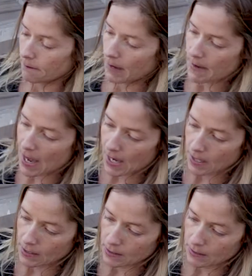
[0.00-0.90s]
my
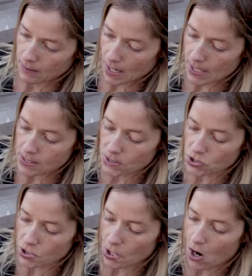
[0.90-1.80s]
paint, nice and
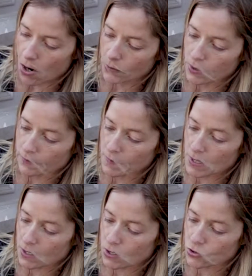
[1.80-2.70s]
slow. You have to
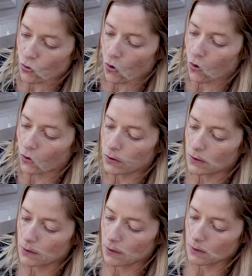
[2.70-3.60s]
be in control.
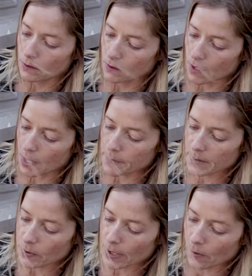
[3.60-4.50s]
A lot of
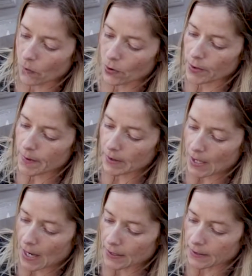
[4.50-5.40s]
people get worried about
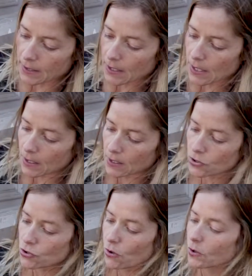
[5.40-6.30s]
that, like they can't
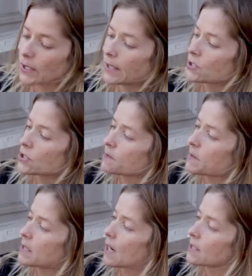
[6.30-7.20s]
control it. And just
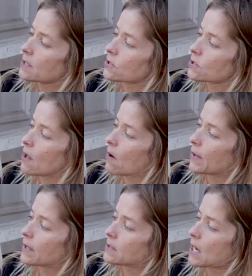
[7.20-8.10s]
be nice and
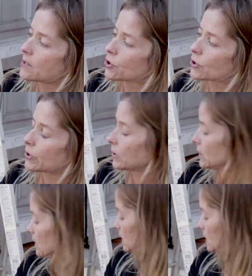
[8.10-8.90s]
slow and intentional,